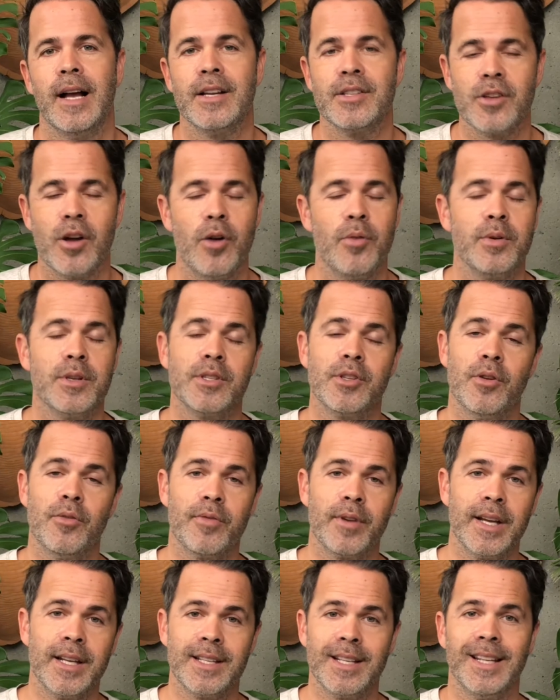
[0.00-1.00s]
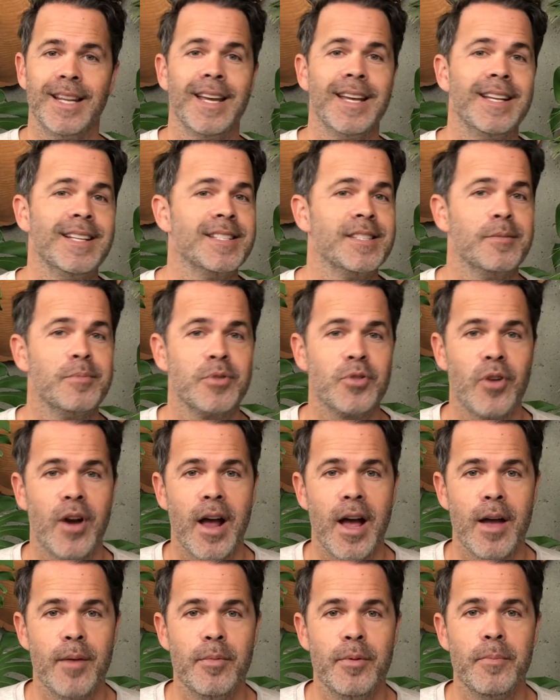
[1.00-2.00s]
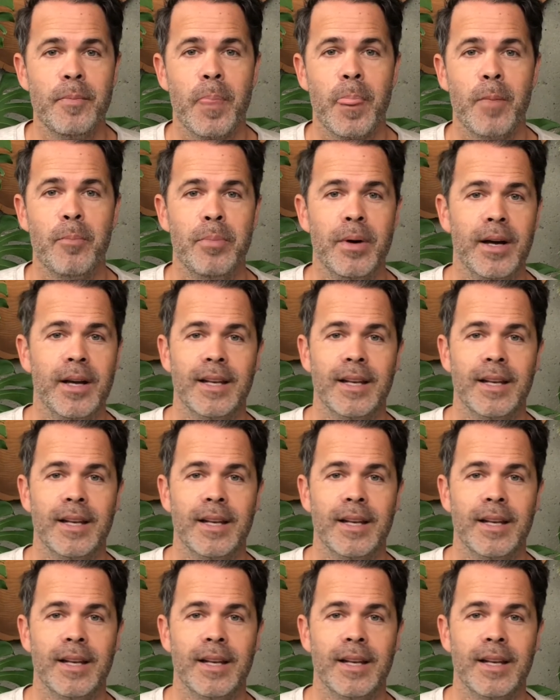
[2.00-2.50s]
always, don't forget to like and subscribe, but